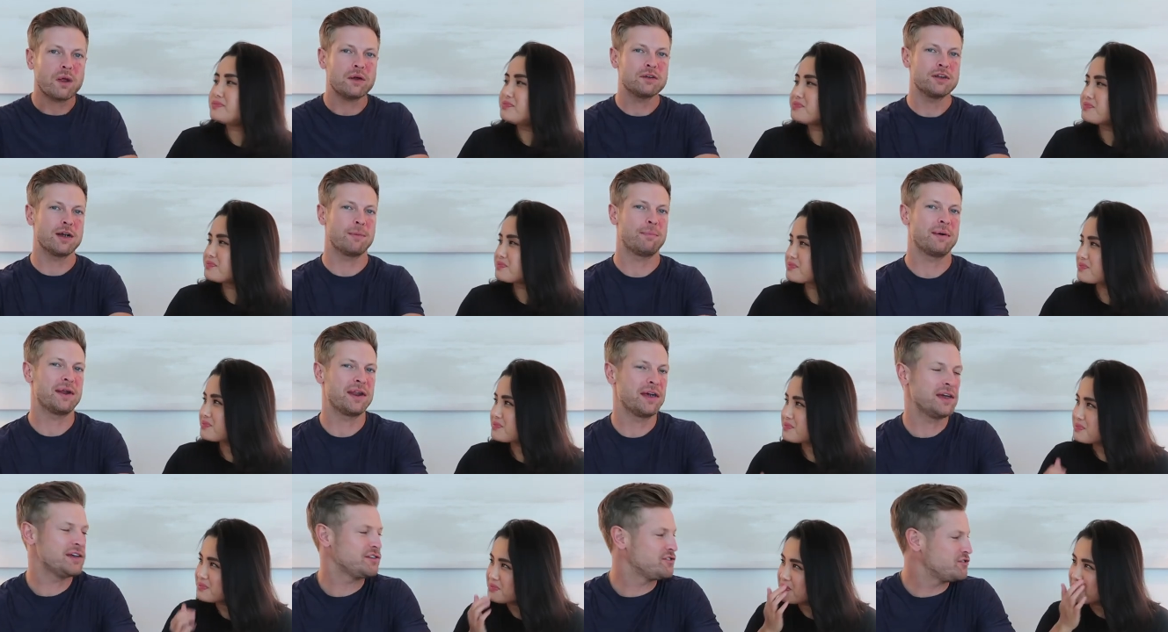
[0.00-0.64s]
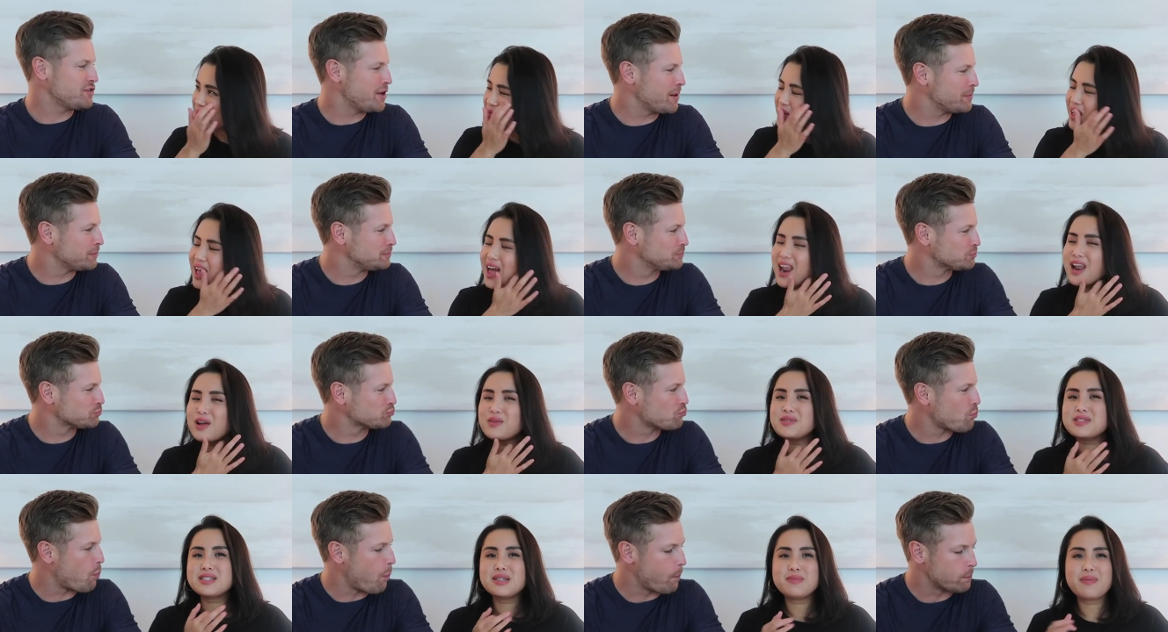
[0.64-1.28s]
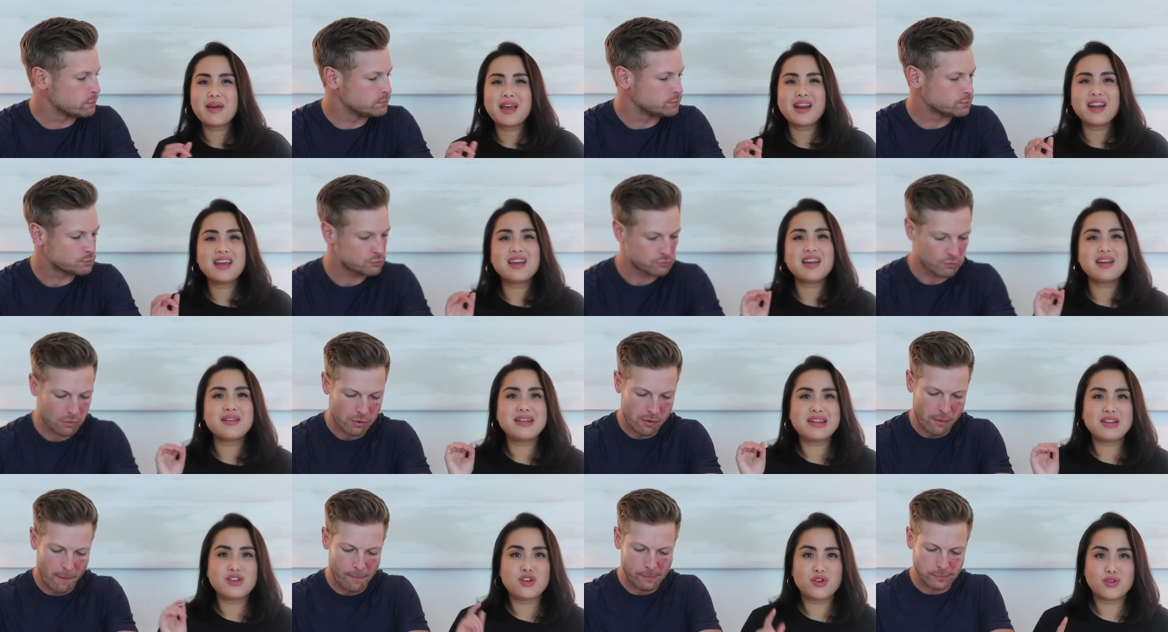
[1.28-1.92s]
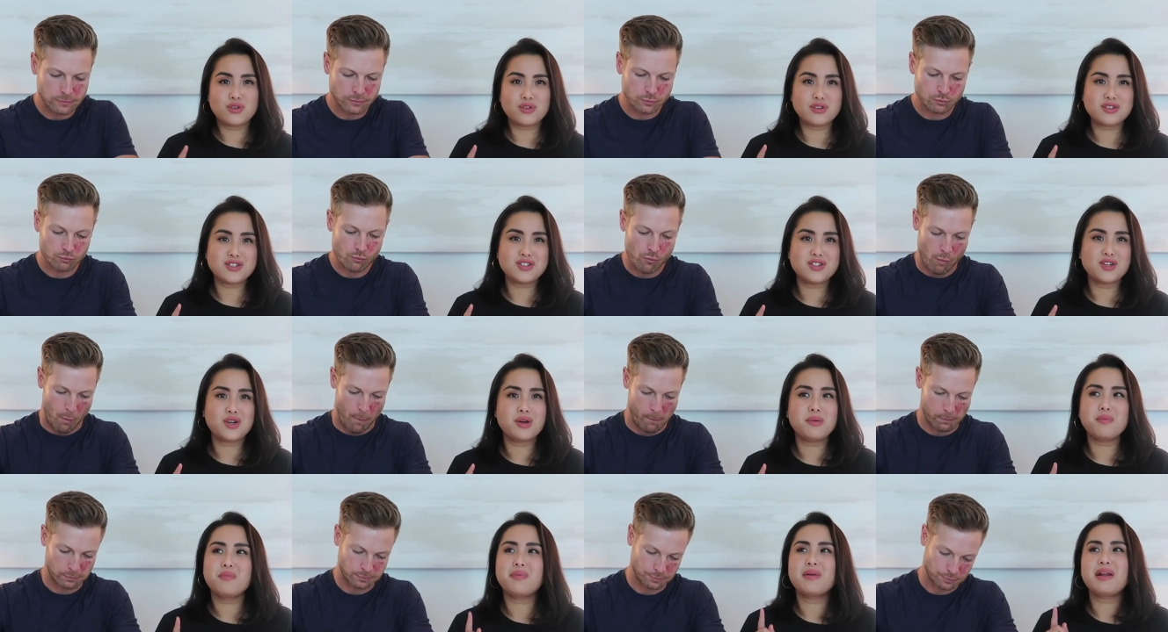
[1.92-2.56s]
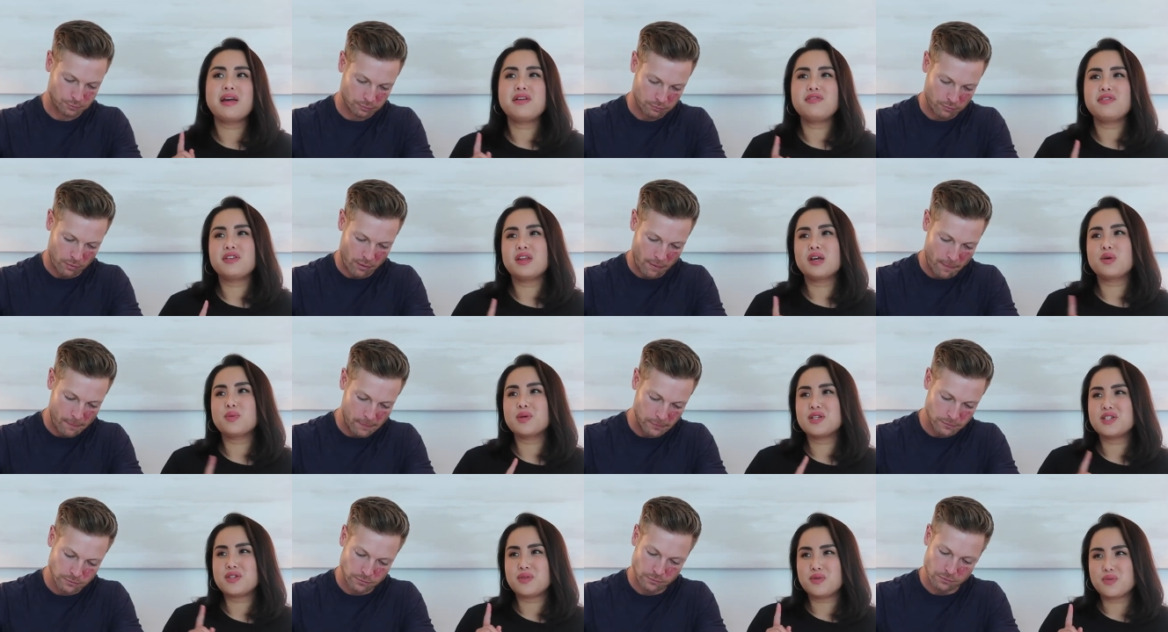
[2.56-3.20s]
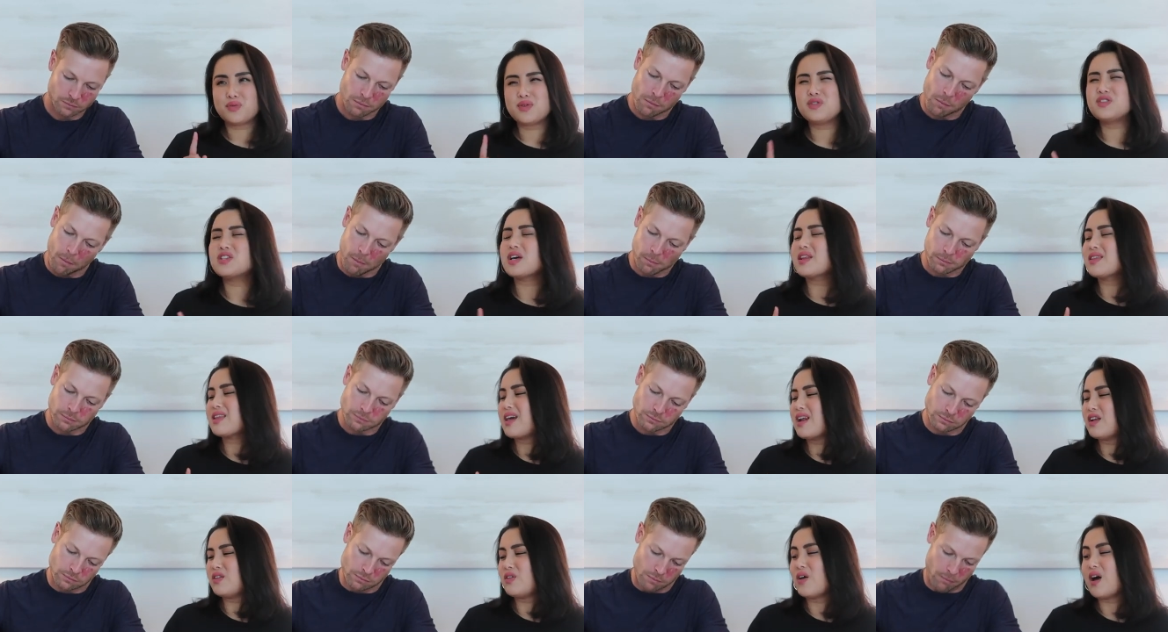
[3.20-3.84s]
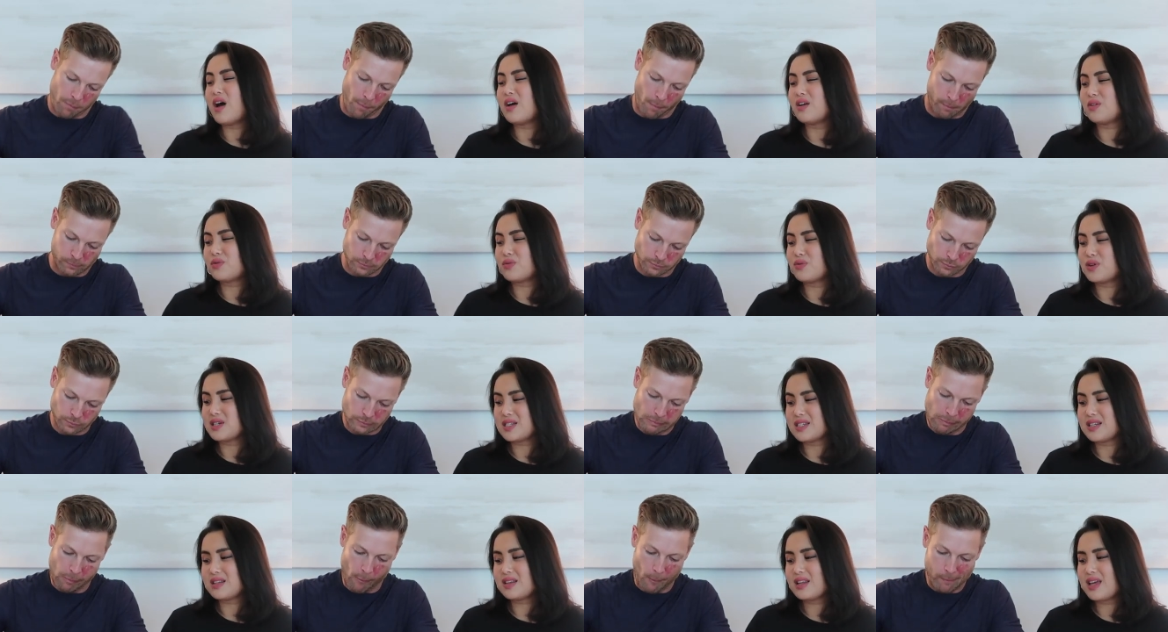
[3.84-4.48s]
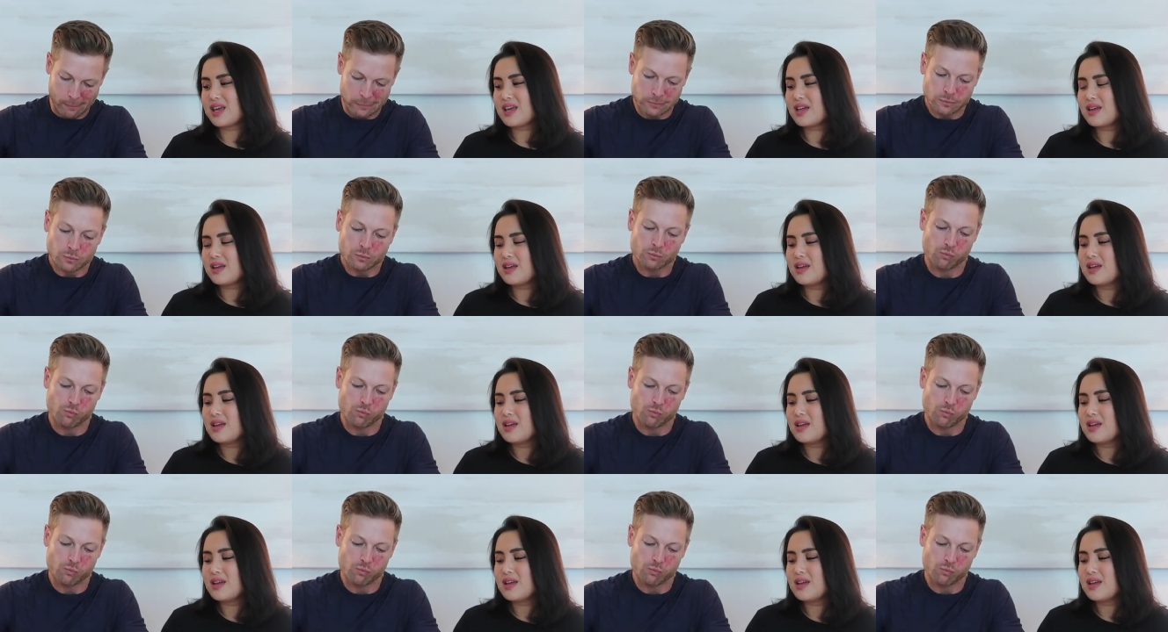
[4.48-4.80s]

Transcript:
Speaker 1: Yeah, but it is, yeah.
Speaker 2: And I was debating a noodle soup, but I feel like we, we've done that a lot recently.